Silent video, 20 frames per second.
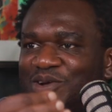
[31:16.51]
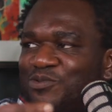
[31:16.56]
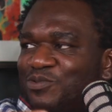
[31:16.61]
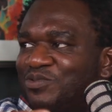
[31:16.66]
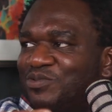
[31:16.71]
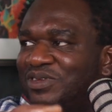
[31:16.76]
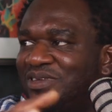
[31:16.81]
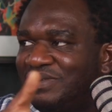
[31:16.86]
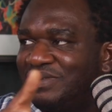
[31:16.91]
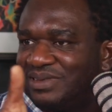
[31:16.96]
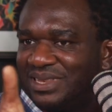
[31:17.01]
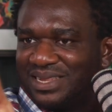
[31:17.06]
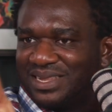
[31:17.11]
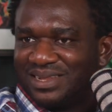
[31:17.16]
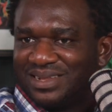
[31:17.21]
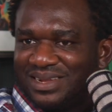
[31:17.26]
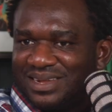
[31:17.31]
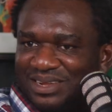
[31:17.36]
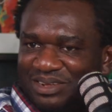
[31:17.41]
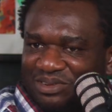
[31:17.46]
they wouldn't
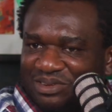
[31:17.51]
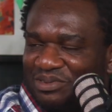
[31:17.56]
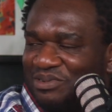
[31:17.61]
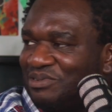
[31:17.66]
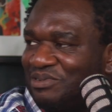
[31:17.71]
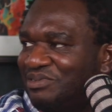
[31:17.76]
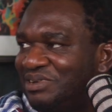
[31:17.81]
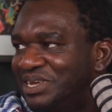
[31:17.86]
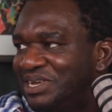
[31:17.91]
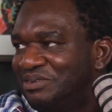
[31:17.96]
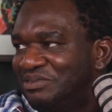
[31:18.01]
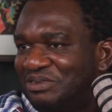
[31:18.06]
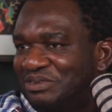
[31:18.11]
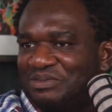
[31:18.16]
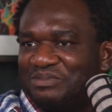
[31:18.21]
see so